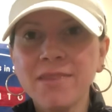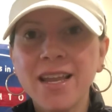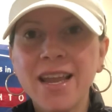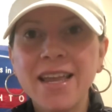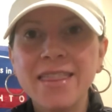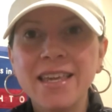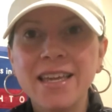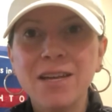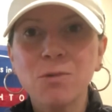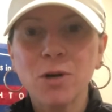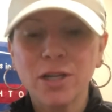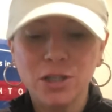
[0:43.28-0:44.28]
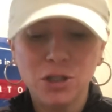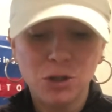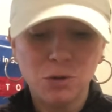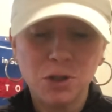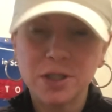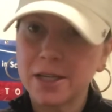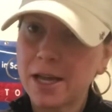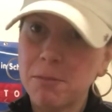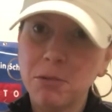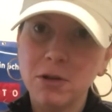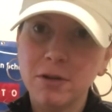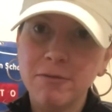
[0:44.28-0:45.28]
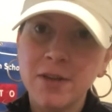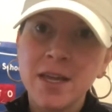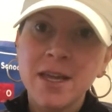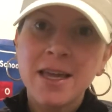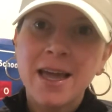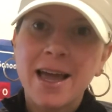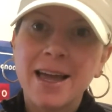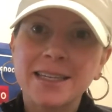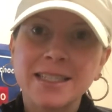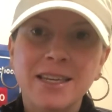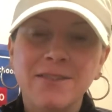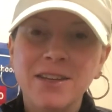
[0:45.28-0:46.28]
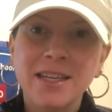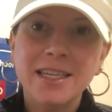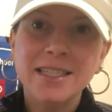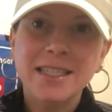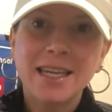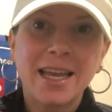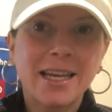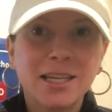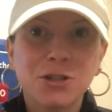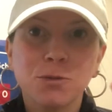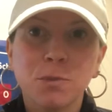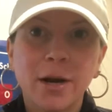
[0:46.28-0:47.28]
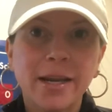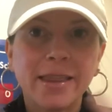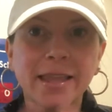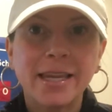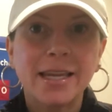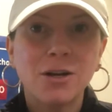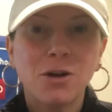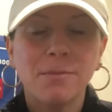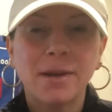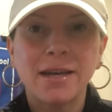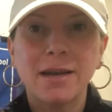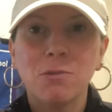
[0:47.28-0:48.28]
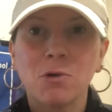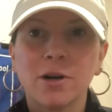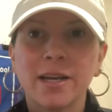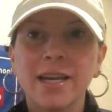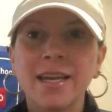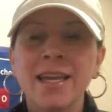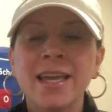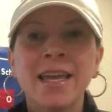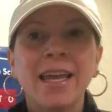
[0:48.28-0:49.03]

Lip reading: and then we're gonna do just a couple of activities to kind of get your brain thinking on Monday morning,